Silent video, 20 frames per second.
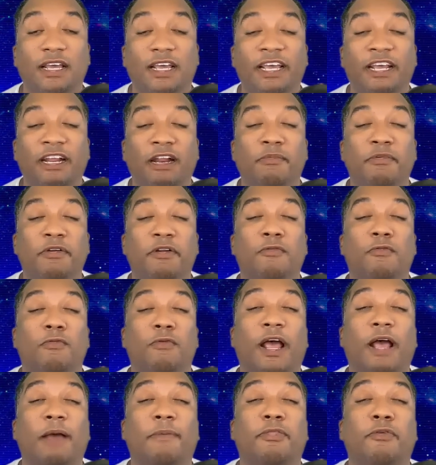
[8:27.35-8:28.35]
and I'm gonna
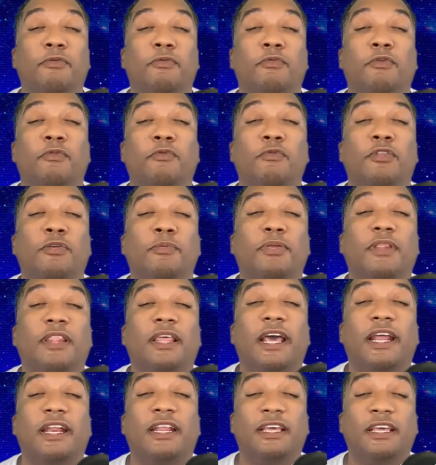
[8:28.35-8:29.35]
wrap the
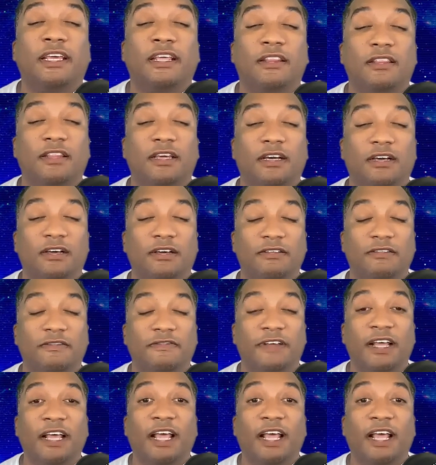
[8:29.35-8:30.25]
planet in love.